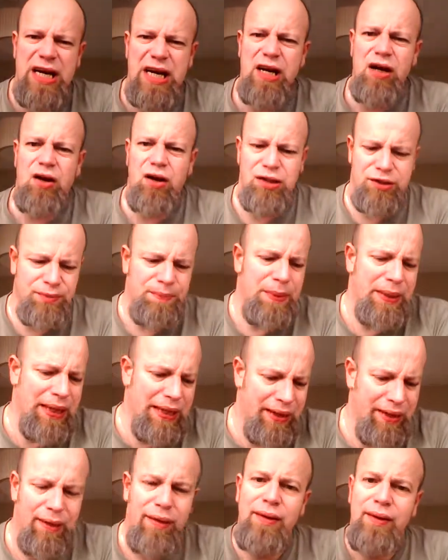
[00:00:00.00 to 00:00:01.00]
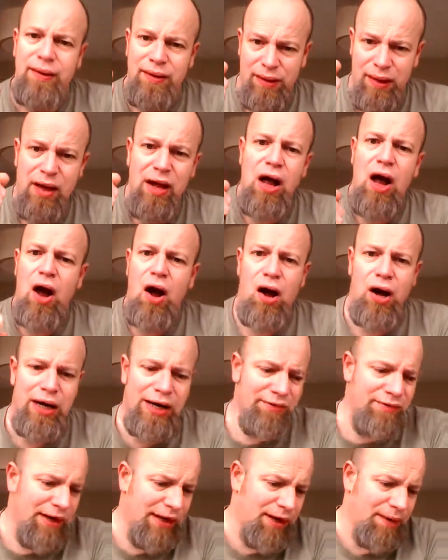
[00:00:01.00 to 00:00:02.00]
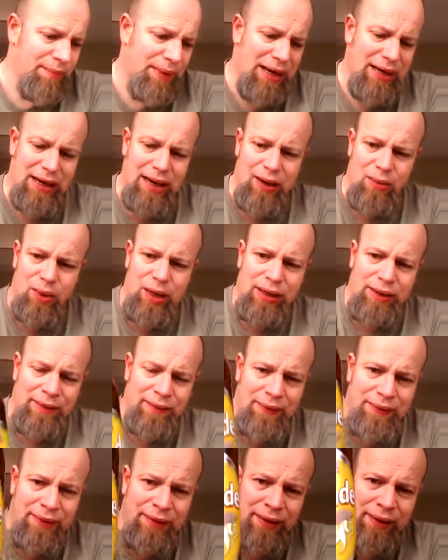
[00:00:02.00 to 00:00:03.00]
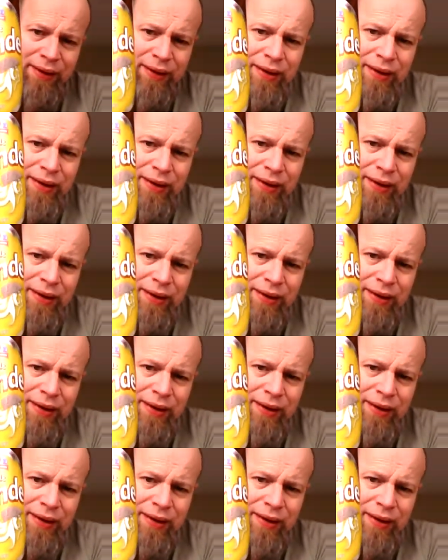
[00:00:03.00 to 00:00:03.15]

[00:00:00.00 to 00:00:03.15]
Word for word: Really nice beer. Highly recommend that one.